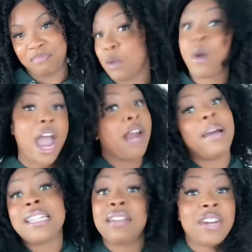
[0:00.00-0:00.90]
Meanwhile,
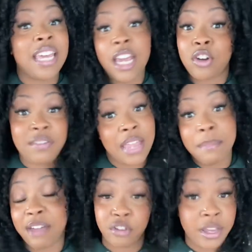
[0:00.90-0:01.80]
everybody's leaving a key underneath their
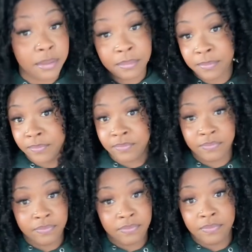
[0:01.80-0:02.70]
mat for him.
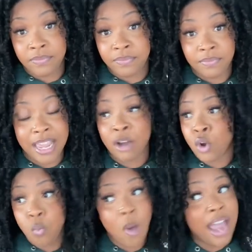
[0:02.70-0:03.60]
And I don't
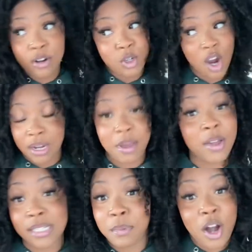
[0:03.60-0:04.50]
know why you're talking
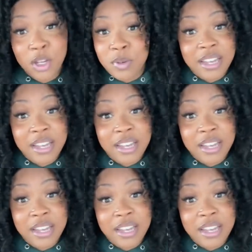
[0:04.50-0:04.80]
about he's a part of you